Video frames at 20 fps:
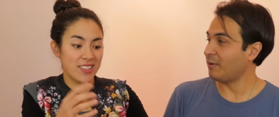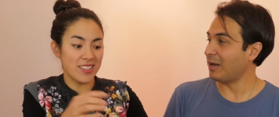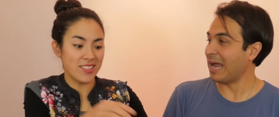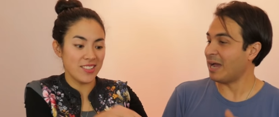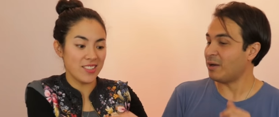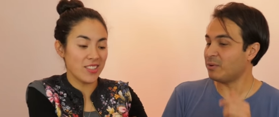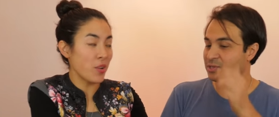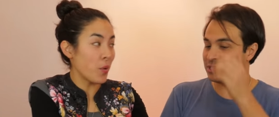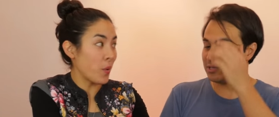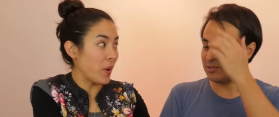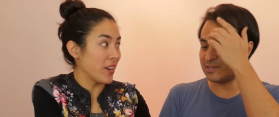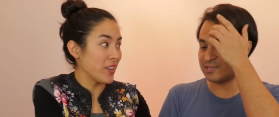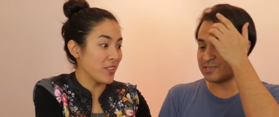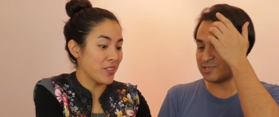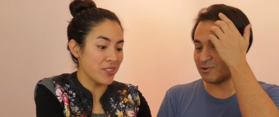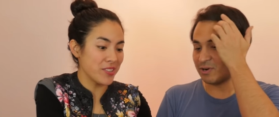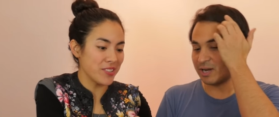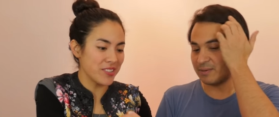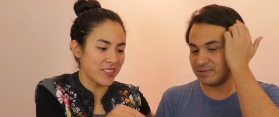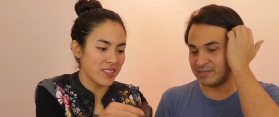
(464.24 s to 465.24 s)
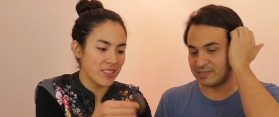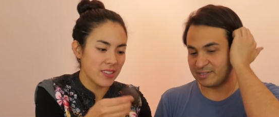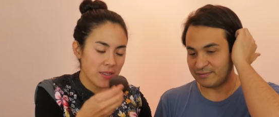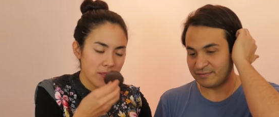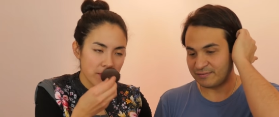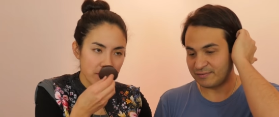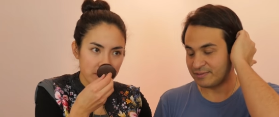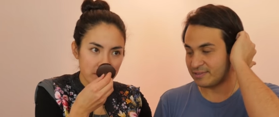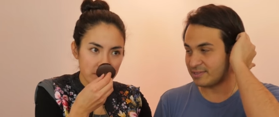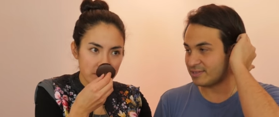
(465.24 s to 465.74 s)
Speaker 1: how would you describe the
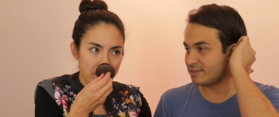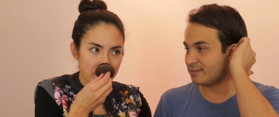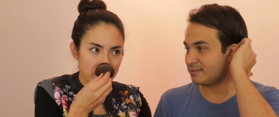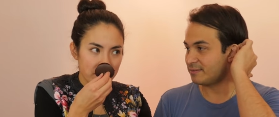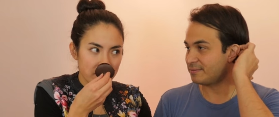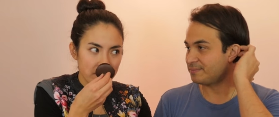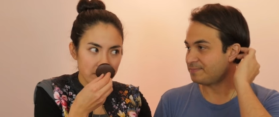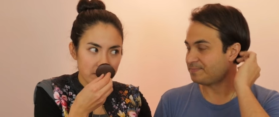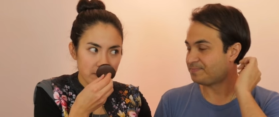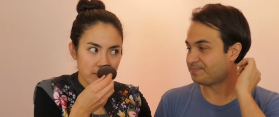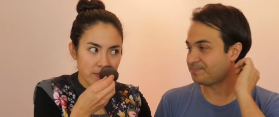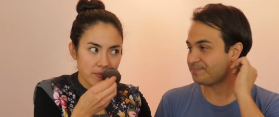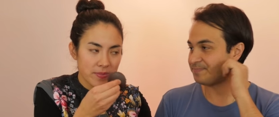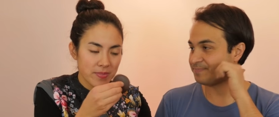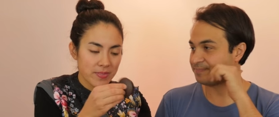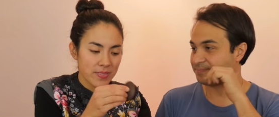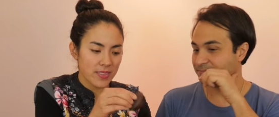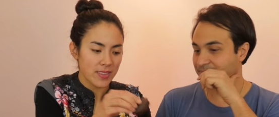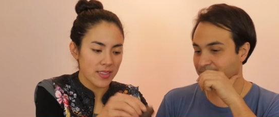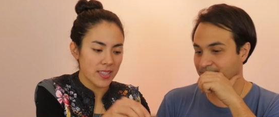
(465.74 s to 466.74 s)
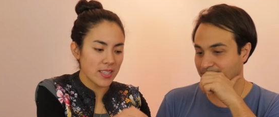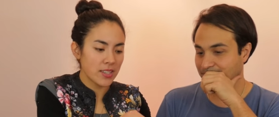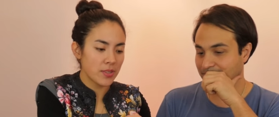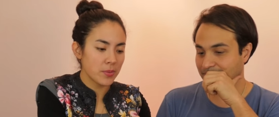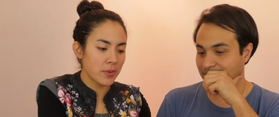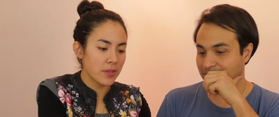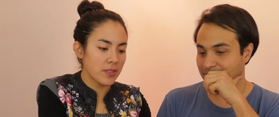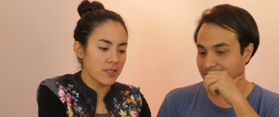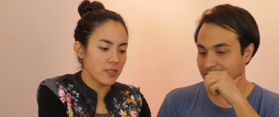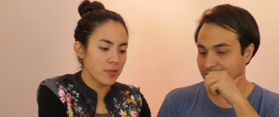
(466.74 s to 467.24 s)
difference?
Speaker 2: This
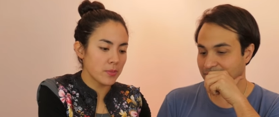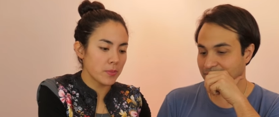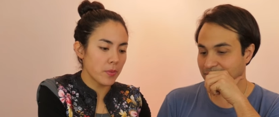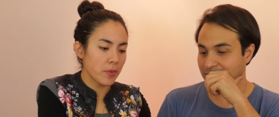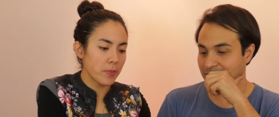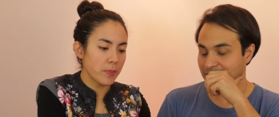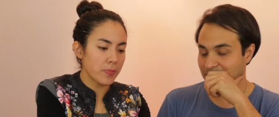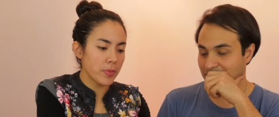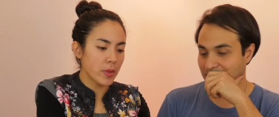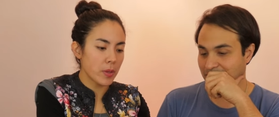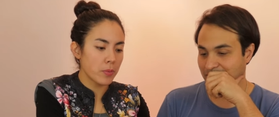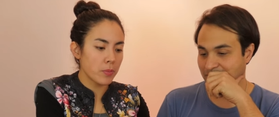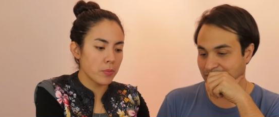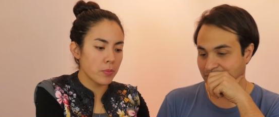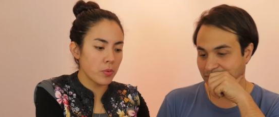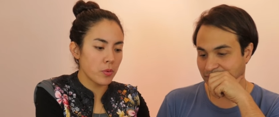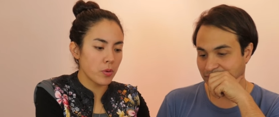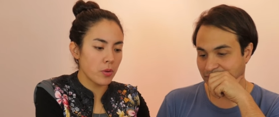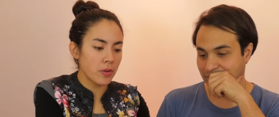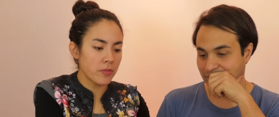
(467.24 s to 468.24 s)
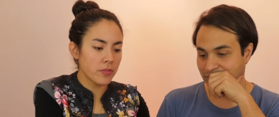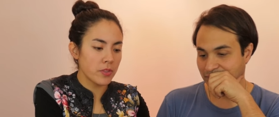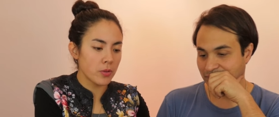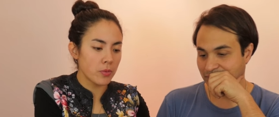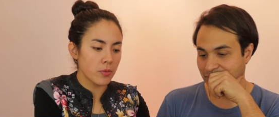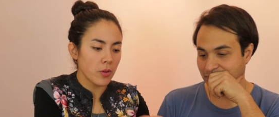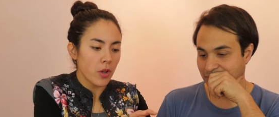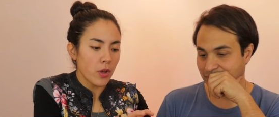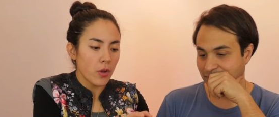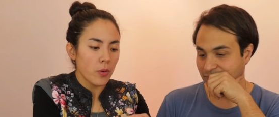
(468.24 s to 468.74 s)
one's more of
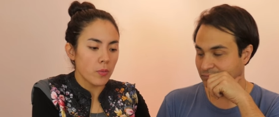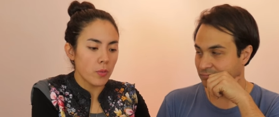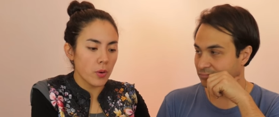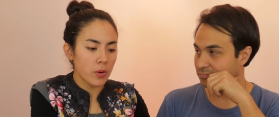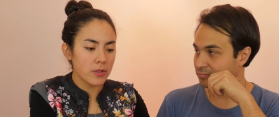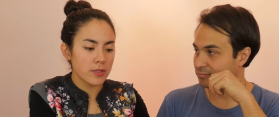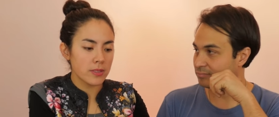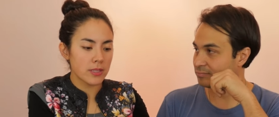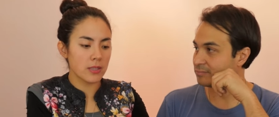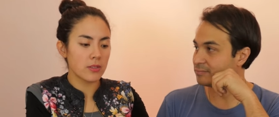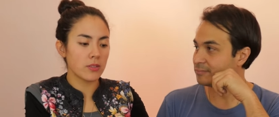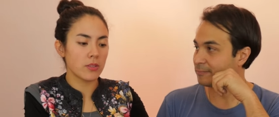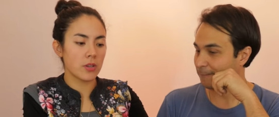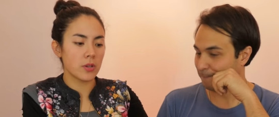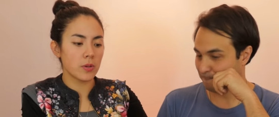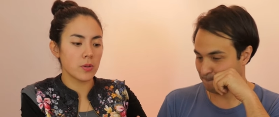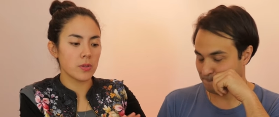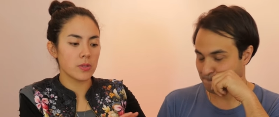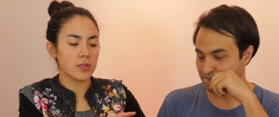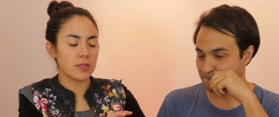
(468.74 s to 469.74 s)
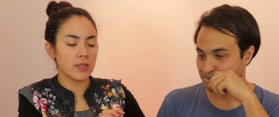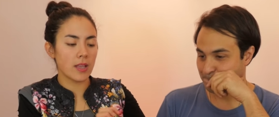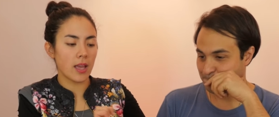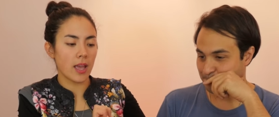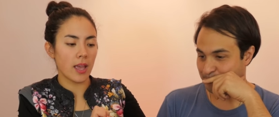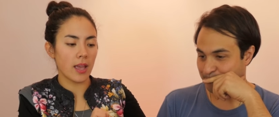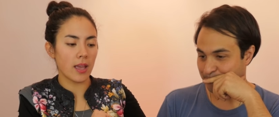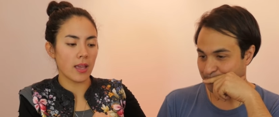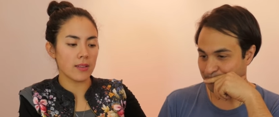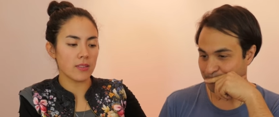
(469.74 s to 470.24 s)
the roasted notes
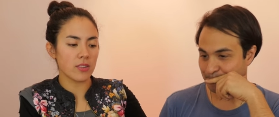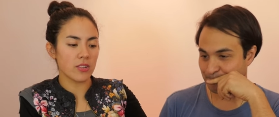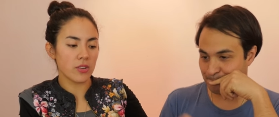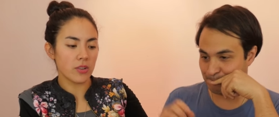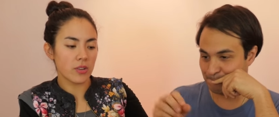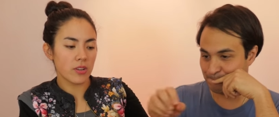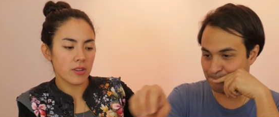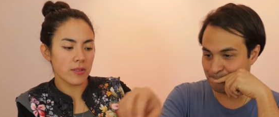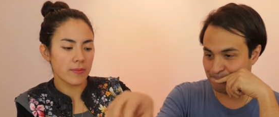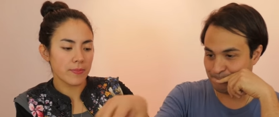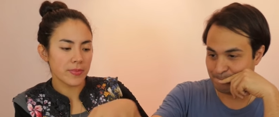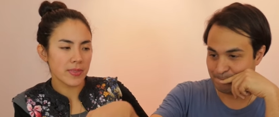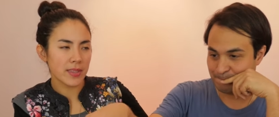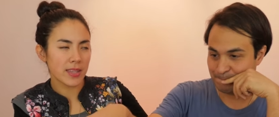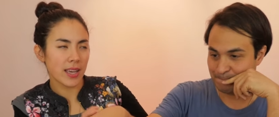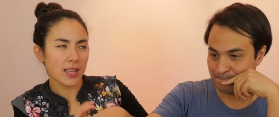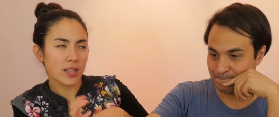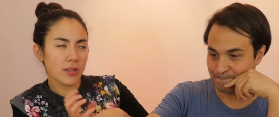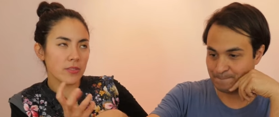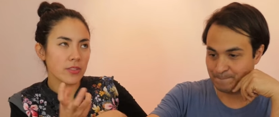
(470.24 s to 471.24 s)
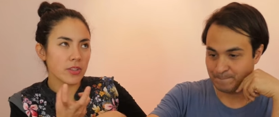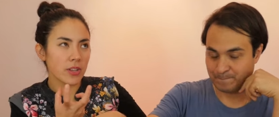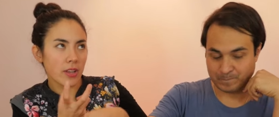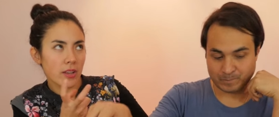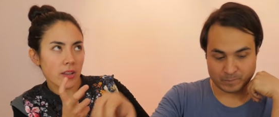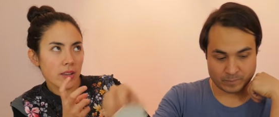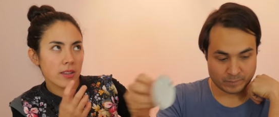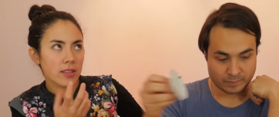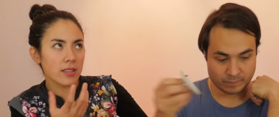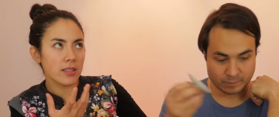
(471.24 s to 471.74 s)
and kind of an
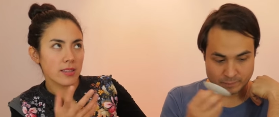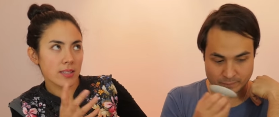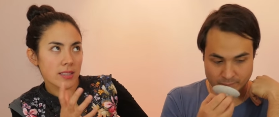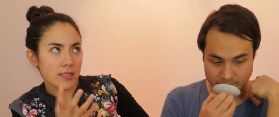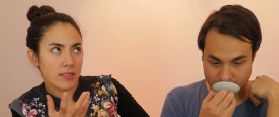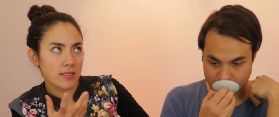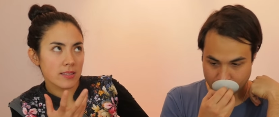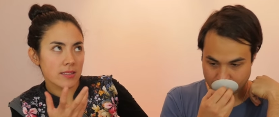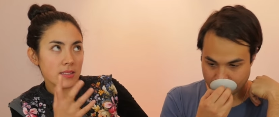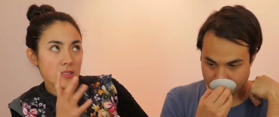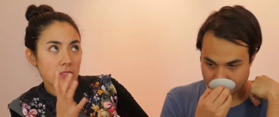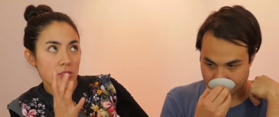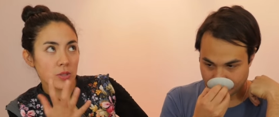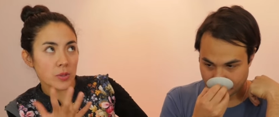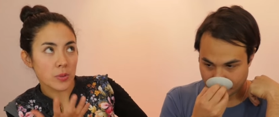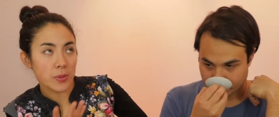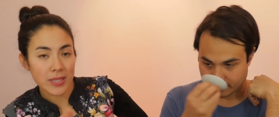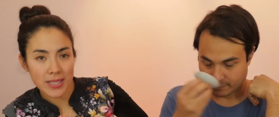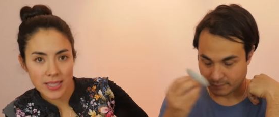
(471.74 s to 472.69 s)
earthiness to